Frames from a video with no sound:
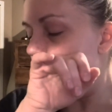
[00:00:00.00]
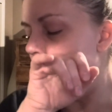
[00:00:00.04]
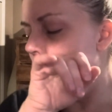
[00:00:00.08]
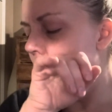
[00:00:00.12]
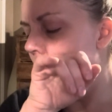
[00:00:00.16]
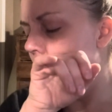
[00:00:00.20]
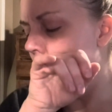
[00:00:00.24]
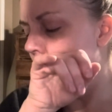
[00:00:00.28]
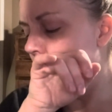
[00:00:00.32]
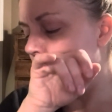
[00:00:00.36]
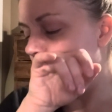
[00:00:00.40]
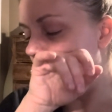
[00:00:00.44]

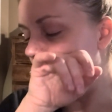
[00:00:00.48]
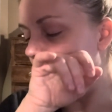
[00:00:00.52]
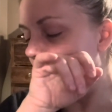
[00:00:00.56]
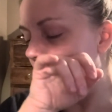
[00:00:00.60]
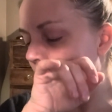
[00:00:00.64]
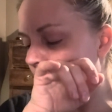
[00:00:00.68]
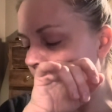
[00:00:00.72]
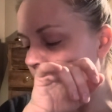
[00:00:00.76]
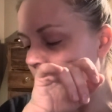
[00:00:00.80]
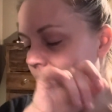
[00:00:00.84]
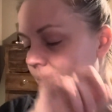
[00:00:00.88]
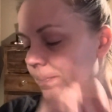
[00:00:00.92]

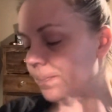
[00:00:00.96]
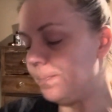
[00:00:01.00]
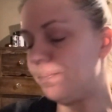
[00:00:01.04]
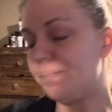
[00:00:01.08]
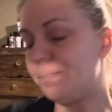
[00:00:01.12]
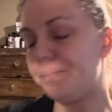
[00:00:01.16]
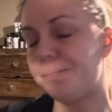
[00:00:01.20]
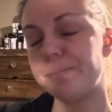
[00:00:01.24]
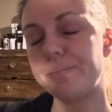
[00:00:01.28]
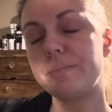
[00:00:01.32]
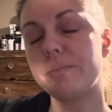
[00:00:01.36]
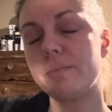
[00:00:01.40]

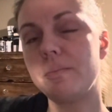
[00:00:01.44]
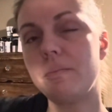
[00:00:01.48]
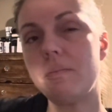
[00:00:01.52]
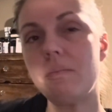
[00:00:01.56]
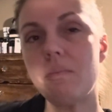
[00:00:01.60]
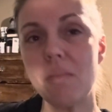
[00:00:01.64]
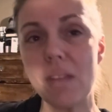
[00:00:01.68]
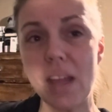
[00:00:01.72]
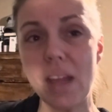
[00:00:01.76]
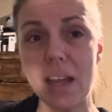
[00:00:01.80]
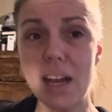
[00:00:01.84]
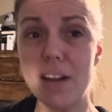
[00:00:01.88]

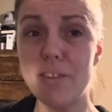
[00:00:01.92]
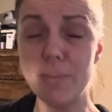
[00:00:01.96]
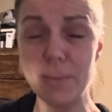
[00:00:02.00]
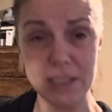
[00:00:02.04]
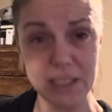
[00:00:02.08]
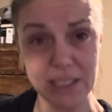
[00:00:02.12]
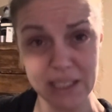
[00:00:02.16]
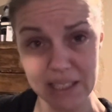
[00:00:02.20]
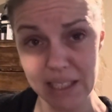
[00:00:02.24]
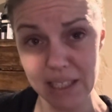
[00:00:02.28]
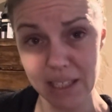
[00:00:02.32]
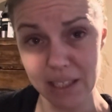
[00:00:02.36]
I've been
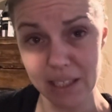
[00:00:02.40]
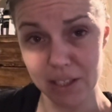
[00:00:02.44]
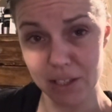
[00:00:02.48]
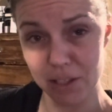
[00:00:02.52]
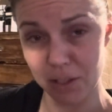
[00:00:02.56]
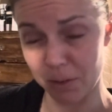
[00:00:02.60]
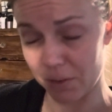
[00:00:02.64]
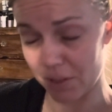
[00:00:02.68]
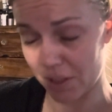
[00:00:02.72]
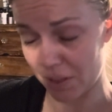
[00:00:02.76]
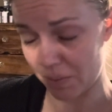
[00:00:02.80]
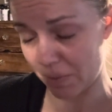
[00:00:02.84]
sick,
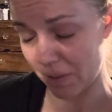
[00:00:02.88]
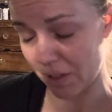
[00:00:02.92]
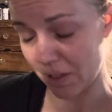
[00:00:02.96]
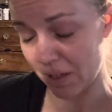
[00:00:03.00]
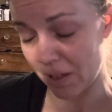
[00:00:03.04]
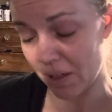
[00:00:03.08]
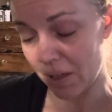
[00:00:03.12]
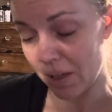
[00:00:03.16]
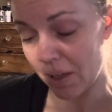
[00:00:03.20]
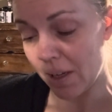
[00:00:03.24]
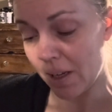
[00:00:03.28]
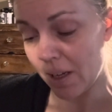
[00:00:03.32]
so it's been
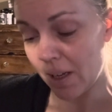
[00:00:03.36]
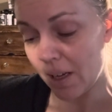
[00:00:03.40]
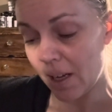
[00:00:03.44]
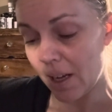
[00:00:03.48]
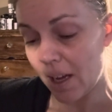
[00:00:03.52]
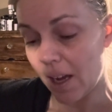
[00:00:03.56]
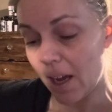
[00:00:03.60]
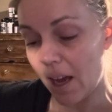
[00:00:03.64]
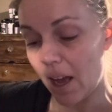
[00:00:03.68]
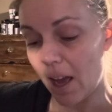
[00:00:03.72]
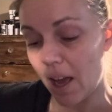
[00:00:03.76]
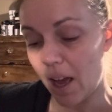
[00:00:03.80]

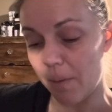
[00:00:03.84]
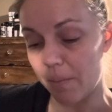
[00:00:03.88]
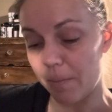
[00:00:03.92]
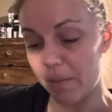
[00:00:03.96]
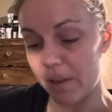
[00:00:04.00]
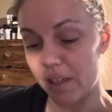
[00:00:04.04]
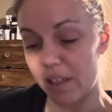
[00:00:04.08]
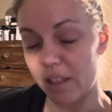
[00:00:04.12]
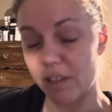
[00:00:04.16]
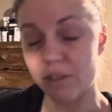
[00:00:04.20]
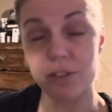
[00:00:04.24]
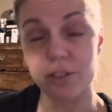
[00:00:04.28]
um,
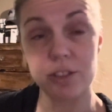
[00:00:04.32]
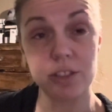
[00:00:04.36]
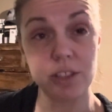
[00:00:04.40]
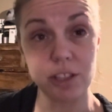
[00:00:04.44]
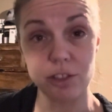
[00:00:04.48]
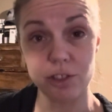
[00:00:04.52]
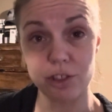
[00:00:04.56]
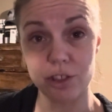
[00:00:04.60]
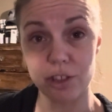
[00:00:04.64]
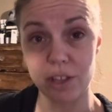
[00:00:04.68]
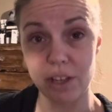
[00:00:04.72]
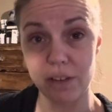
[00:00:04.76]
an
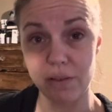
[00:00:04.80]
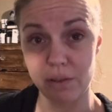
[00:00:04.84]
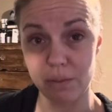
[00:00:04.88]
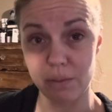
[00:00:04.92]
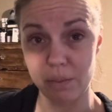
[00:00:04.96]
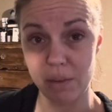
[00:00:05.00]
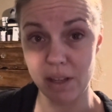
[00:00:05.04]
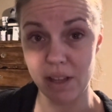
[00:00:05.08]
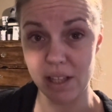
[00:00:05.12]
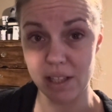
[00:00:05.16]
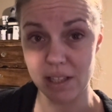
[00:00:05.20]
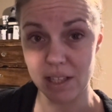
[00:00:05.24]
interesting journey for
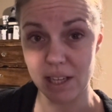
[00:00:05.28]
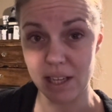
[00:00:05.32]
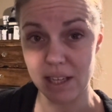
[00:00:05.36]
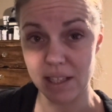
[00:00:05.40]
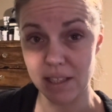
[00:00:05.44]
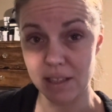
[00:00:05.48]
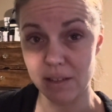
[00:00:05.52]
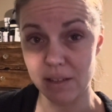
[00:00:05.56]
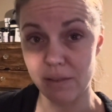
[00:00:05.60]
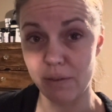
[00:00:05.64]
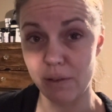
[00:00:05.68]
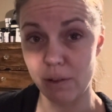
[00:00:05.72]
me these
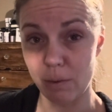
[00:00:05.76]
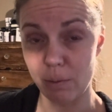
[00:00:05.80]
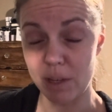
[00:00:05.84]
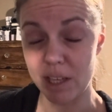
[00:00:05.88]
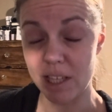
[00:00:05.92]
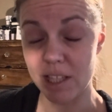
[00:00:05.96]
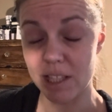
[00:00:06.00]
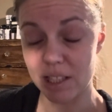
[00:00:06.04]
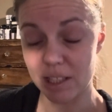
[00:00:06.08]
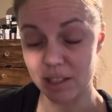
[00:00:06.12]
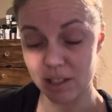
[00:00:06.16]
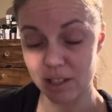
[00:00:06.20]
last few
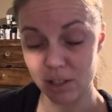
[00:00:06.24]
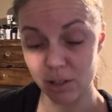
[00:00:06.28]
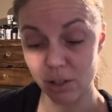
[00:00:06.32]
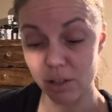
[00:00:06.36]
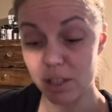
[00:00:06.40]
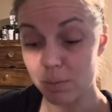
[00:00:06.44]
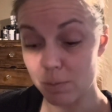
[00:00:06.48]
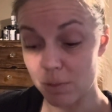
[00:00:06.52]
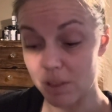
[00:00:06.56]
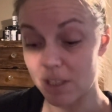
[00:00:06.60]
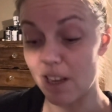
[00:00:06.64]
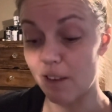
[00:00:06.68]
weeks. Since
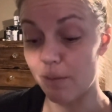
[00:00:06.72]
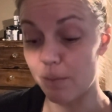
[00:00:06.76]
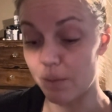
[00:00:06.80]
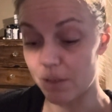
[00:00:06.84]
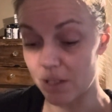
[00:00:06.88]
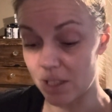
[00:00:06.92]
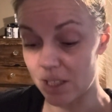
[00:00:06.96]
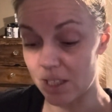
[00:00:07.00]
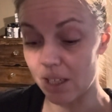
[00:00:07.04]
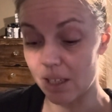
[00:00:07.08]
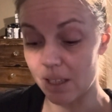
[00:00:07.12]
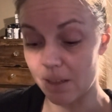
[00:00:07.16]
Christmas, I've
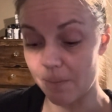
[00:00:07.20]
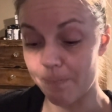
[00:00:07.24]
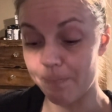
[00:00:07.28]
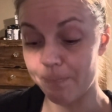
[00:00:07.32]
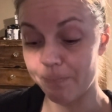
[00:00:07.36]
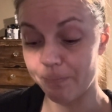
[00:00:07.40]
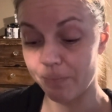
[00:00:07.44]
been sick.